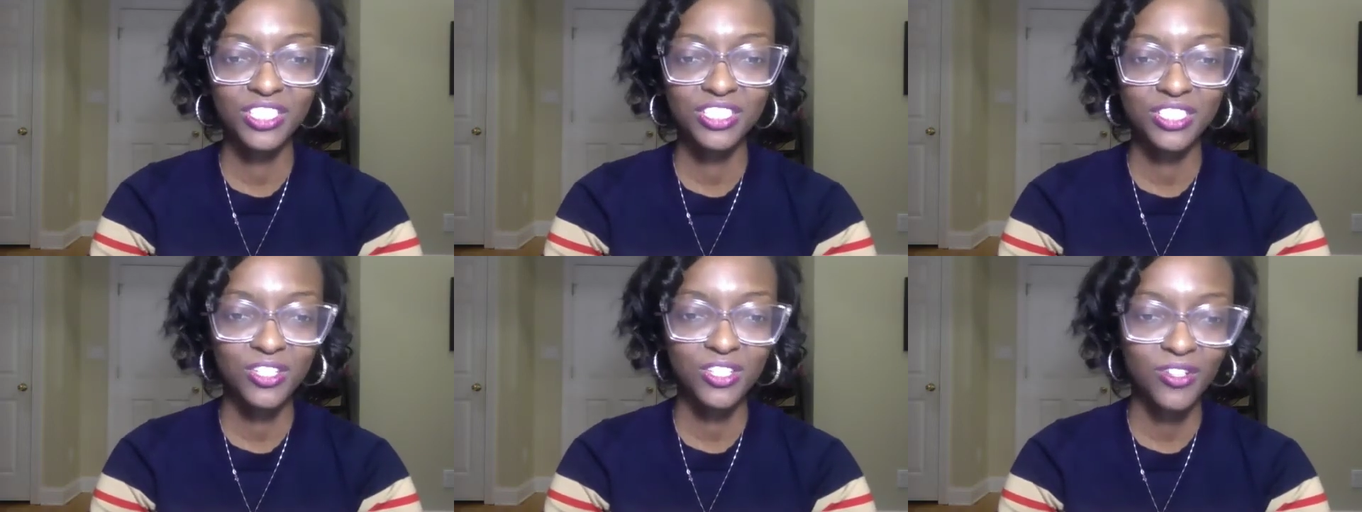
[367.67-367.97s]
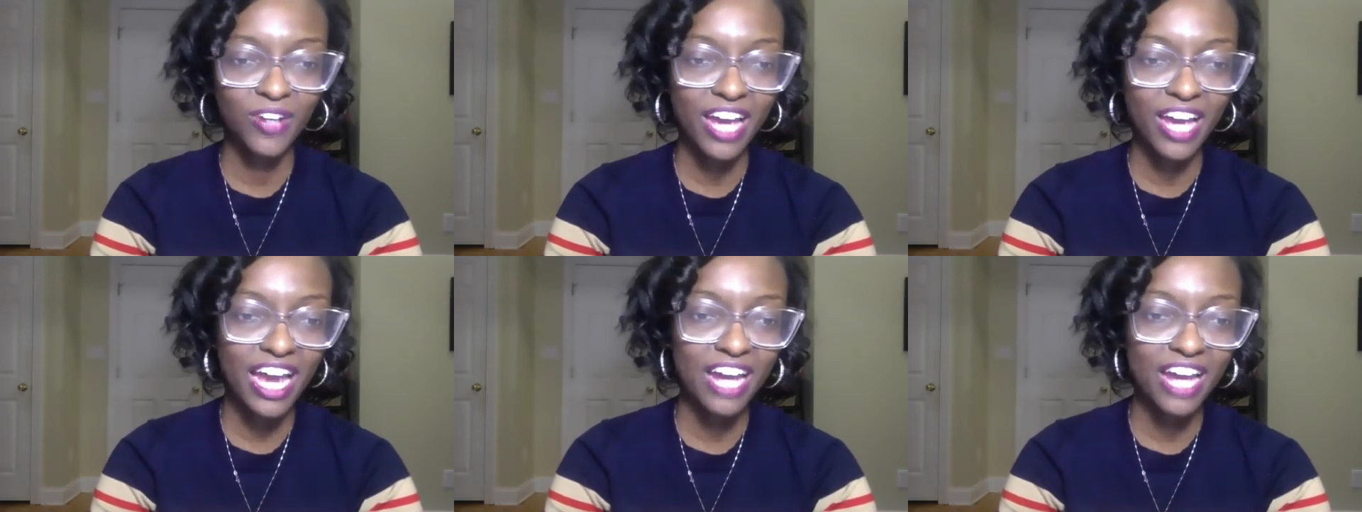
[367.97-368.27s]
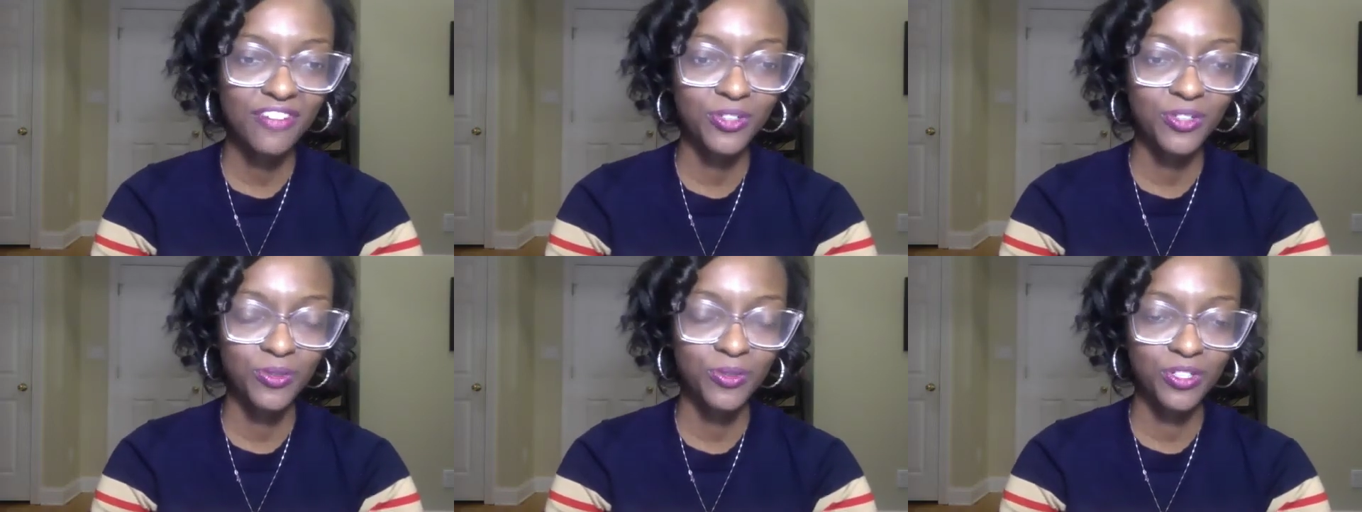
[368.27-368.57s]
So
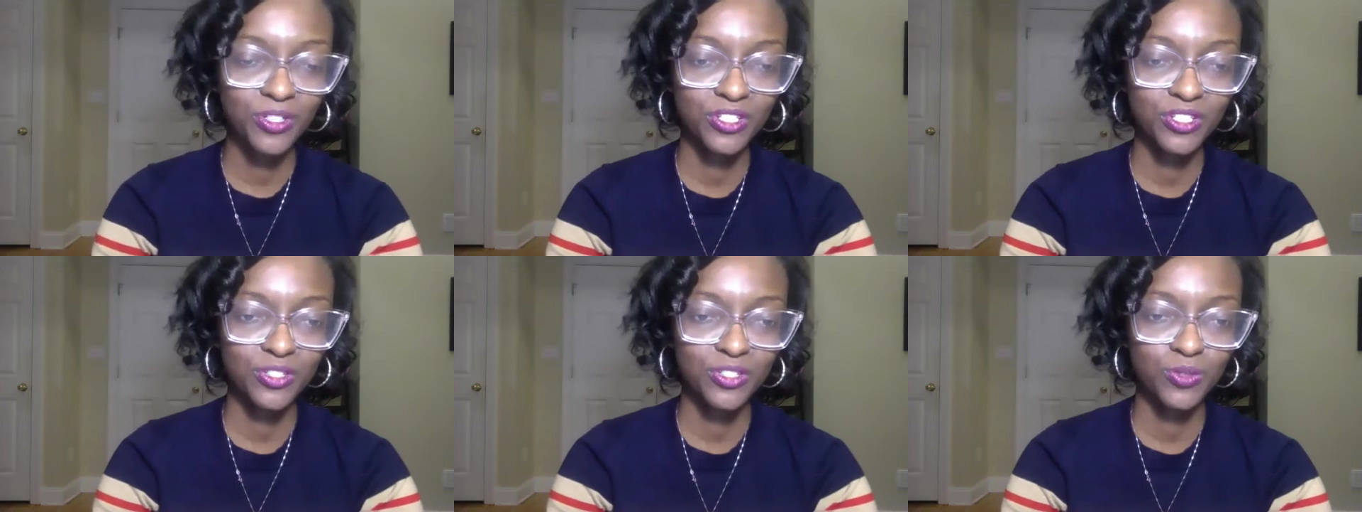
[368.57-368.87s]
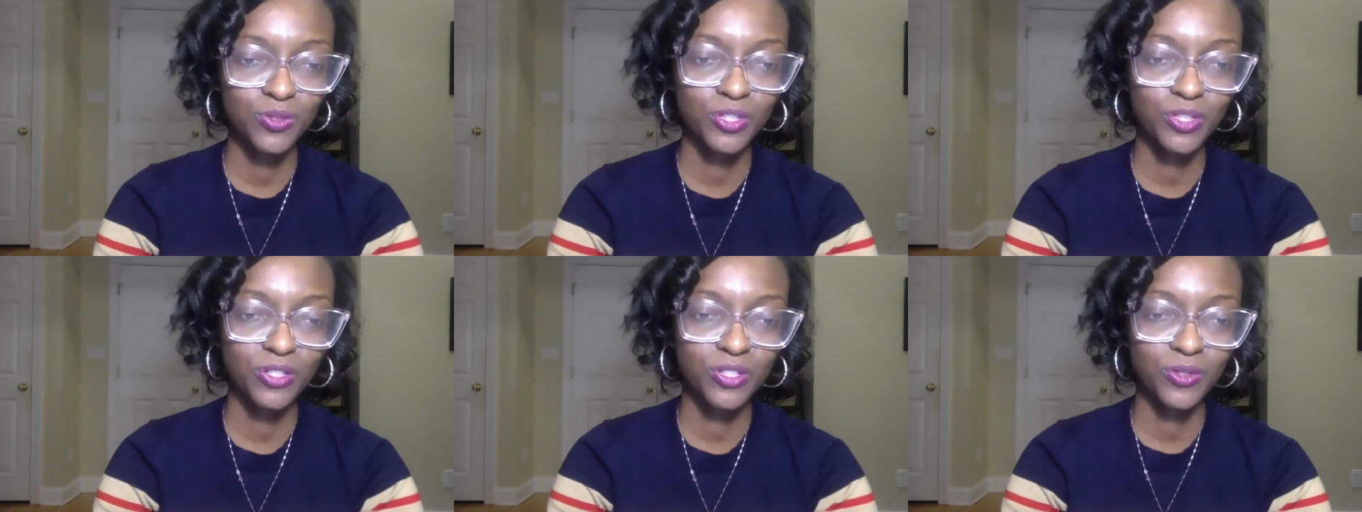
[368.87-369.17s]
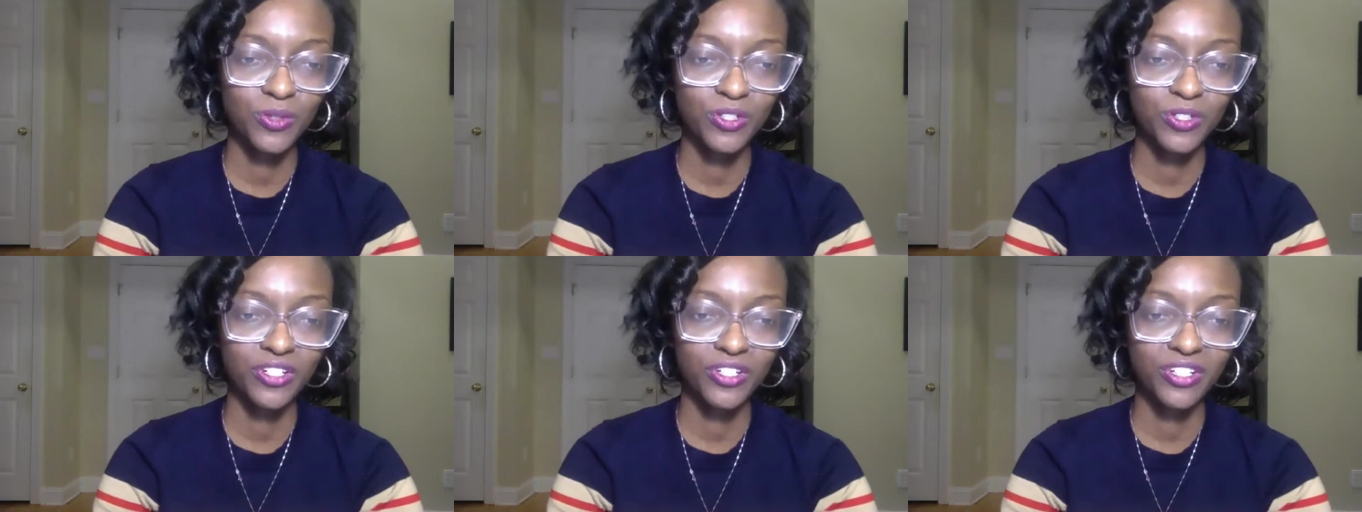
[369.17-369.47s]
afterwards, we
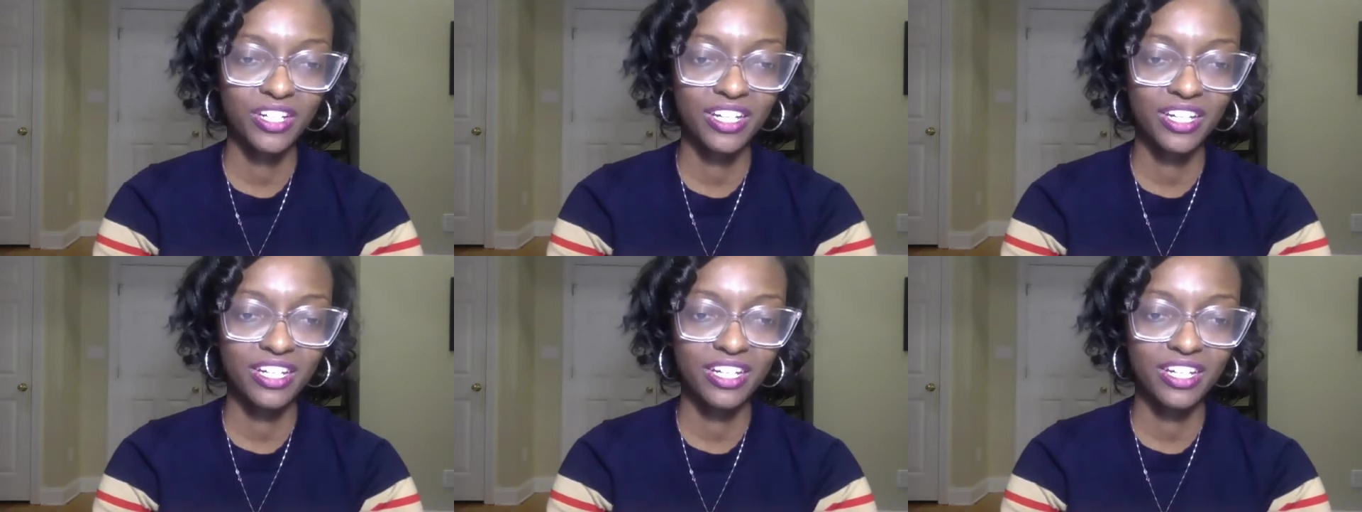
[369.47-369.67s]
were